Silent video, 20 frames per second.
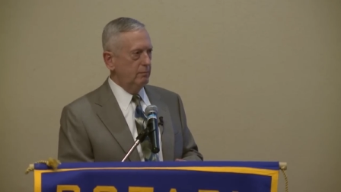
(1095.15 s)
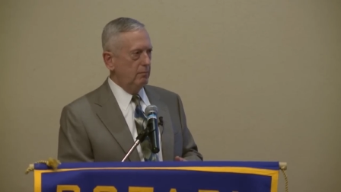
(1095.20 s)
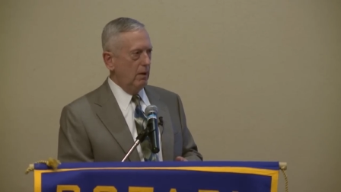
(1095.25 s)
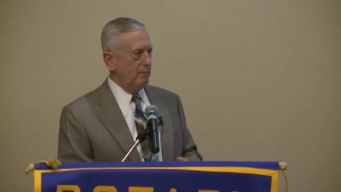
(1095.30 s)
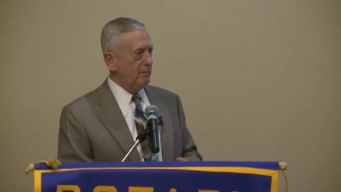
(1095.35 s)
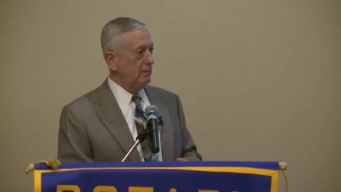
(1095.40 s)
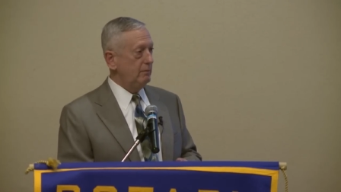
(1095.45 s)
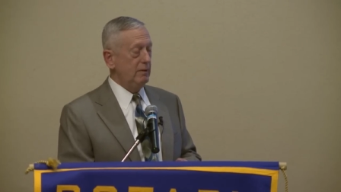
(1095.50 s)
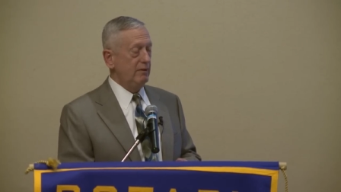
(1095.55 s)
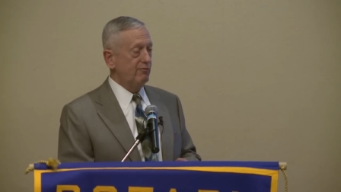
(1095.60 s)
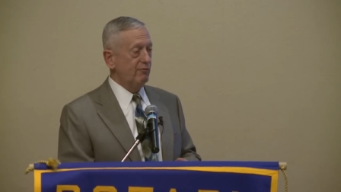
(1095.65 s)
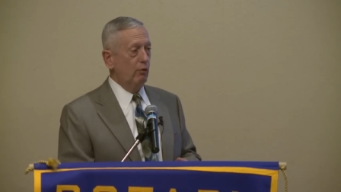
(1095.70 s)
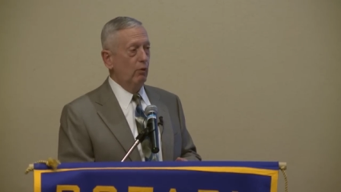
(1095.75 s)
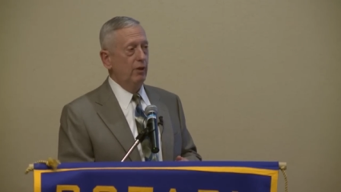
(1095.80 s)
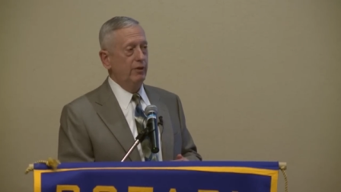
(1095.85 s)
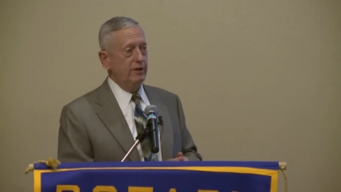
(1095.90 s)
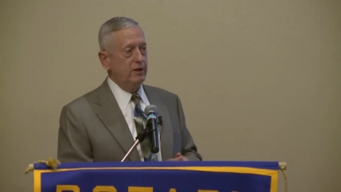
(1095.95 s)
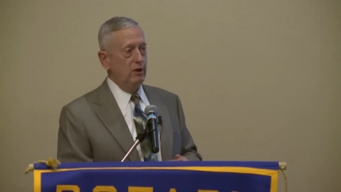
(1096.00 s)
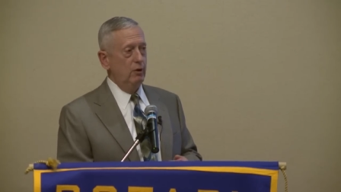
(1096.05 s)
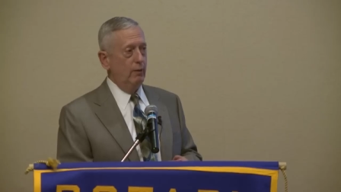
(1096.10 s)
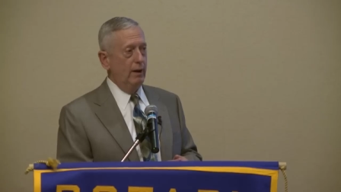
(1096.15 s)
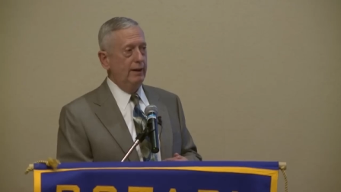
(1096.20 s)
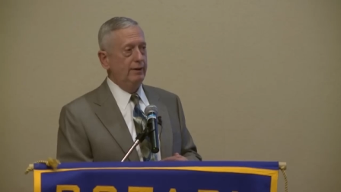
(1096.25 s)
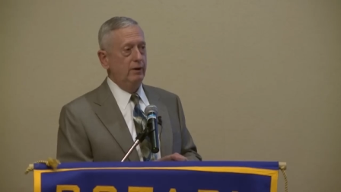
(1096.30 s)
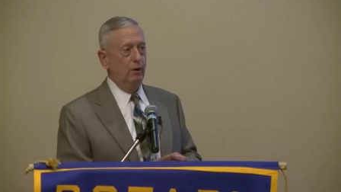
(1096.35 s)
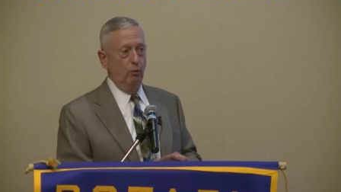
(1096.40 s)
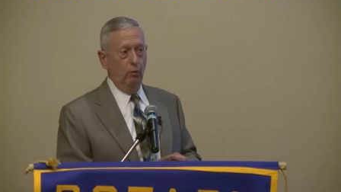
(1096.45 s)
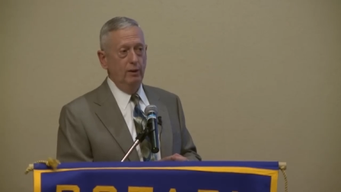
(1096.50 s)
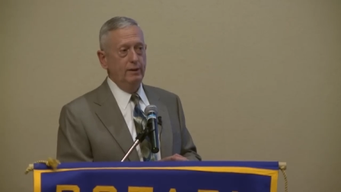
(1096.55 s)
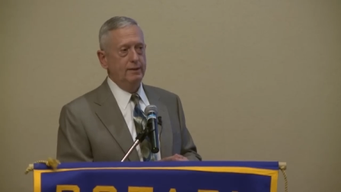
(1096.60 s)
I mean, before the U N,
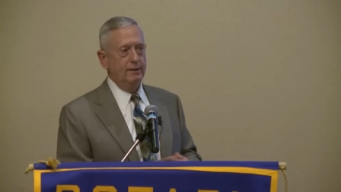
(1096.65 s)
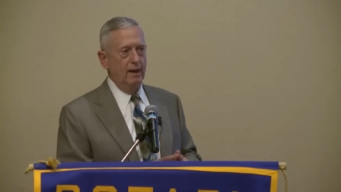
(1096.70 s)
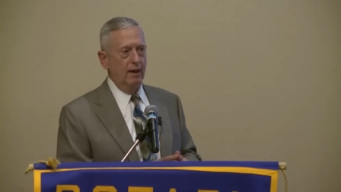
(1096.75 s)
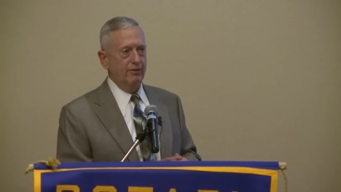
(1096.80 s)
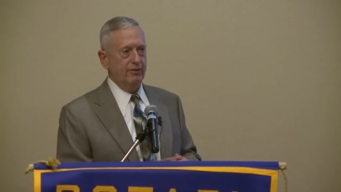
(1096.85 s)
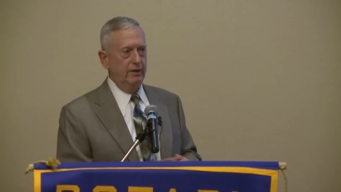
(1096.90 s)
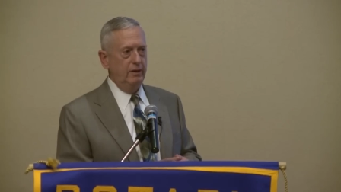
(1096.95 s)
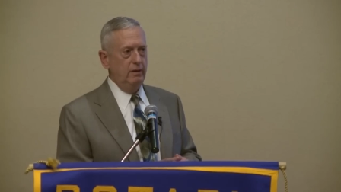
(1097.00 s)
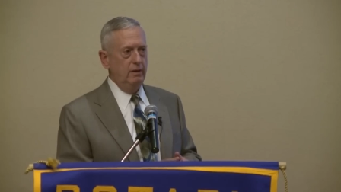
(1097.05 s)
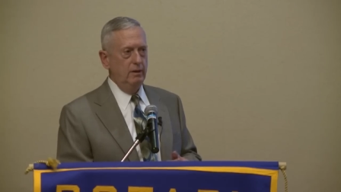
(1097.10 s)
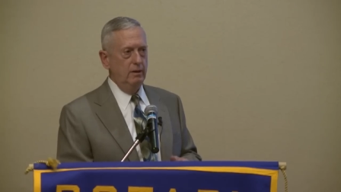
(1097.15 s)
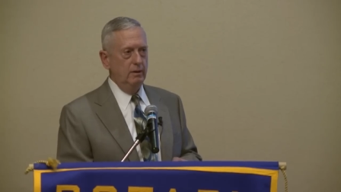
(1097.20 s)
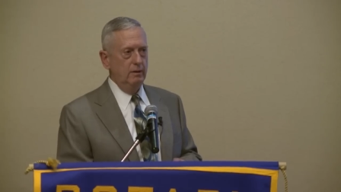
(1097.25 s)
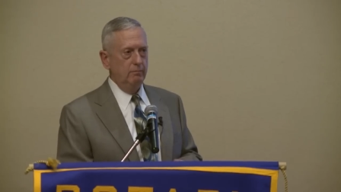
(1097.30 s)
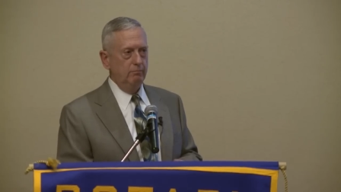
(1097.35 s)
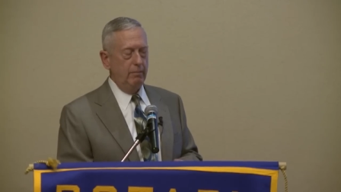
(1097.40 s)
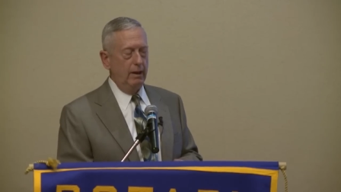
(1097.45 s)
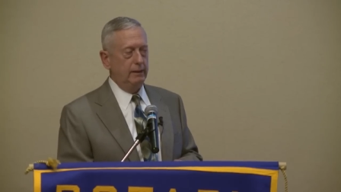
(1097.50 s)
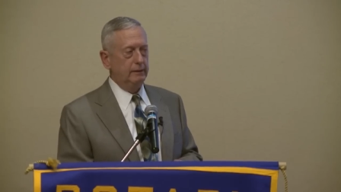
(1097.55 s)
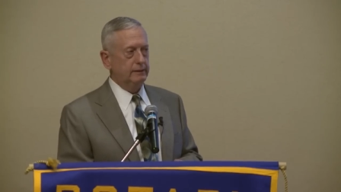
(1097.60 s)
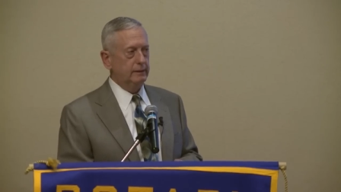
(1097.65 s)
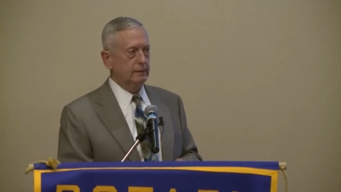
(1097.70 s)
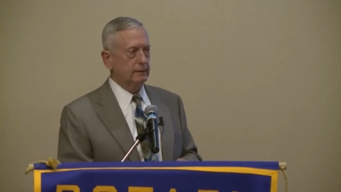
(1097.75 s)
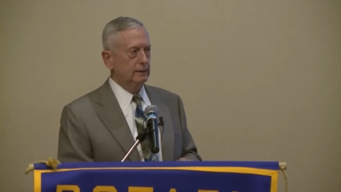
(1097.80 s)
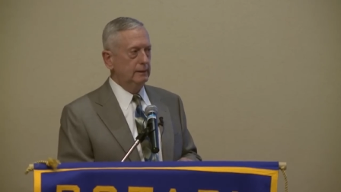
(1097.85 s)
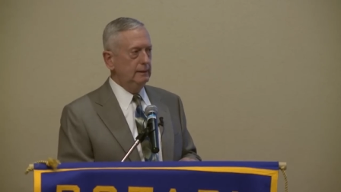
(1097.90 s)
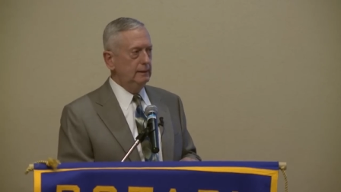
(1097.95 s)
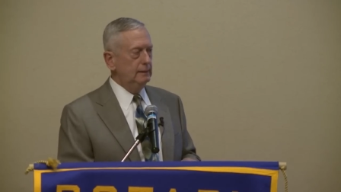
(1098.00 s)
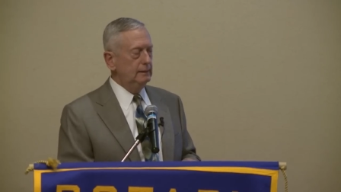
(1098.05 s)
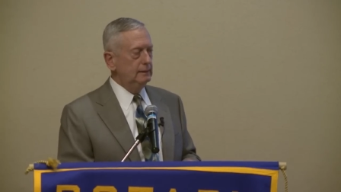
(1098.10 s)
there was nothing,
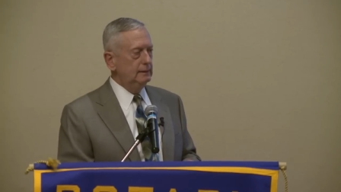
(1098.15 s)
basically.